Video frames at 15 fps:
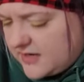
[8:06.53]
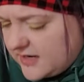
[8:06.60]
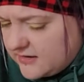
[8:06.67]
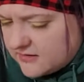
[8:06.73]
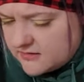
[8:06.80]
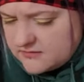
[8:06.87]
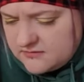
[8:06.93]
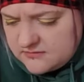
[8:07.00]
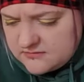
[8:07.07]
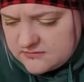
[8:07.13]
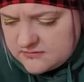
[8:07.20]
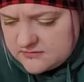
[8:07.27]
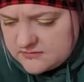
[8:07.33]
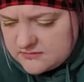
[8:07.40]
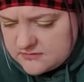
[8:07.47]
hang on.
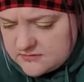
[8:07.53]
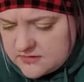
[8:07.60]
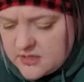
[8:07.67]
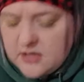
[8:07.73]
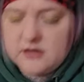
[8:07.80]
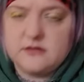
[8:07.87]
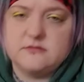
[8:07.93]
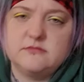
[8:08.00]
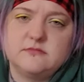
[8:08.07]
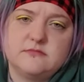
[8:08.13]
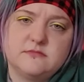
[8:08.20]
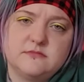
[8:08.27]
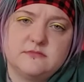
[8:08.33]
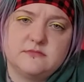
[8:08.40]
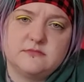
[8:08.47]
No,
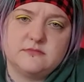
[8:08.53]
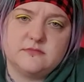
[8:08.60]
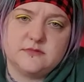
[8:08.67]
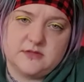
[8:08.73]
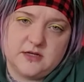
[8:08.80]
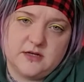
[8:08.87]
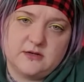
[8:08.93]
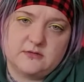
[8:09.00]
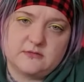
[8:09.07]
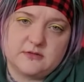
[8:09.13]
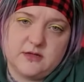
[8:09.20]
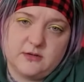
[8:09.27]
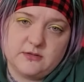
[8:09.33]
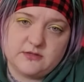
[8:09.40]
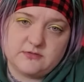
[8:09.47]

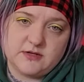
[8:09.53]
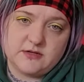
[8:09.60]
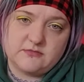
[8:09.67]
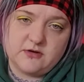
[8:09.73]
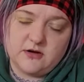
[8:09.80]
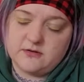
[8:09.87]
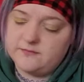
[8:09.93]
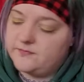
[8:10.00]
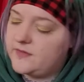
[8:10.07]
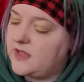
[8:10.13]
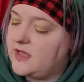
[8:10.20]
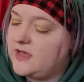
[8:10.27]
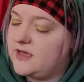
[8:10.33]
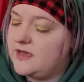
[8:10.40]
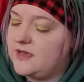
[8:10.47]
Chloe's read it wrong.
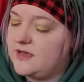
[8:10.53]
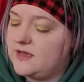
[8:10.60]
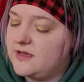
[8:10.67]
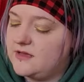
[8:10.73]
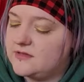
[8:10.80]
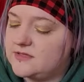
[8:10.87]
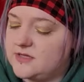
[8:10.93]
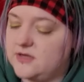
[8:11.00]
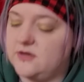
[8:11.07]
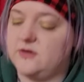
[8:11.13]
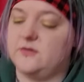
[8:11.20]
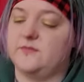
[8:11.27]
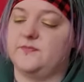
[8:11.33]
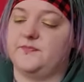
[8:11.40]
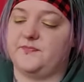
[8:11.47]

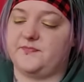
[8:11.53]
So